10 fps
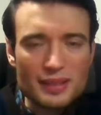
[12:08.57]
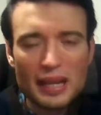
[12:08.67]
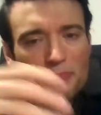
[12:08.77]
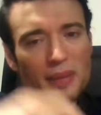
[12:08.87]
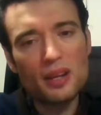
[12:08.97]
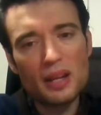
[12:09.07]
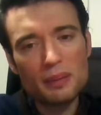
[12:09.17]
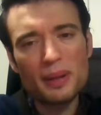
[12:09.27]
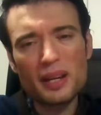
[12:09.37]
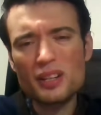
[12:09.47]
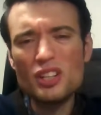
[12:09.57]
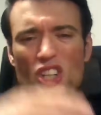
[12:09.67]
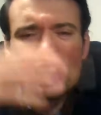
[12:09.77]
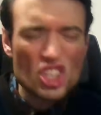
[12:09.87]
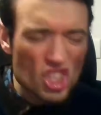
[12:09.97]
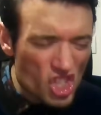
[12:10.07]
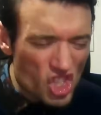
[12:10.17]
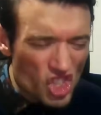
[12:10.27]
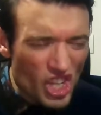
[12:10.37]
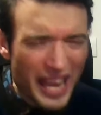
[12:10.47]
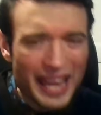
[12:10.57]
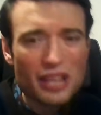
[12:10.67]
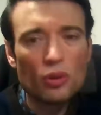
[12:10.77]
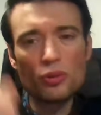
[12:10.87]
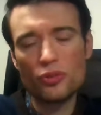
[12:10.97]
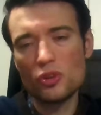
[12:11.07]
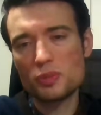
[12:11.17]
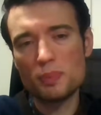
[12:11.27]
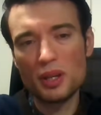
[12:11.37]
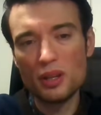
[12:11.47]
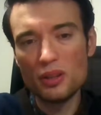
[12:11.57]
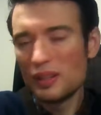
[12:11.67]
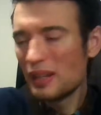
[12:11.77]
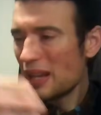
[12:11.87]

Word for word: tap that like button, share your thoughts below,